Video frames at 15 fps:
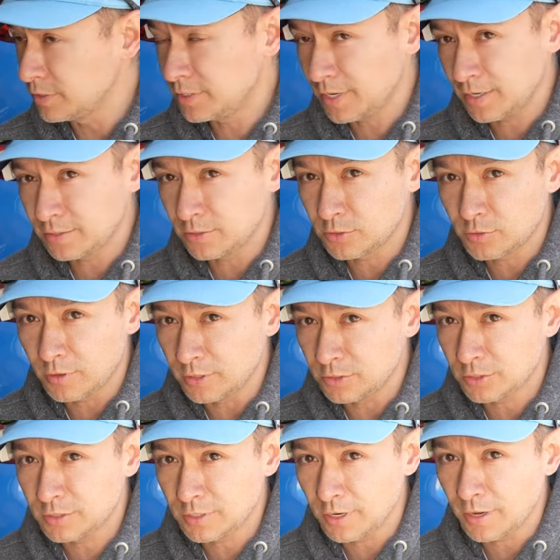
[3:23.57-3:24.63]
tests, it's great
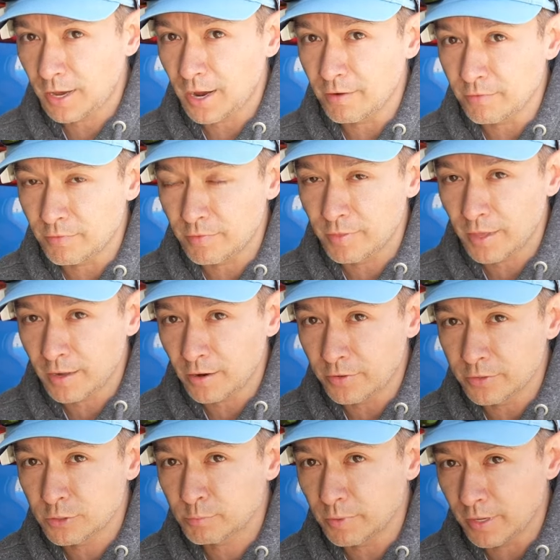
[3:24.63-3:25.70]
just to have that on
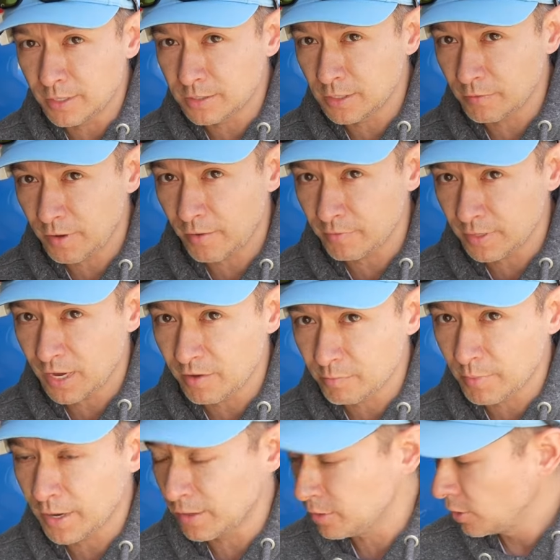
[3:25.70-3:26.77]
display instead of having to have
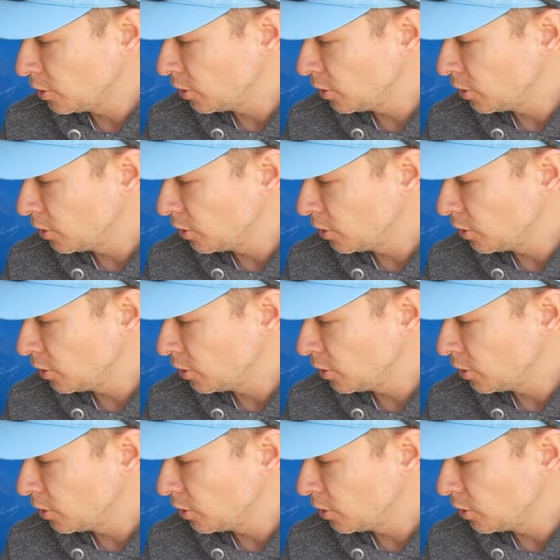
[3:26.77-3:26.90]
my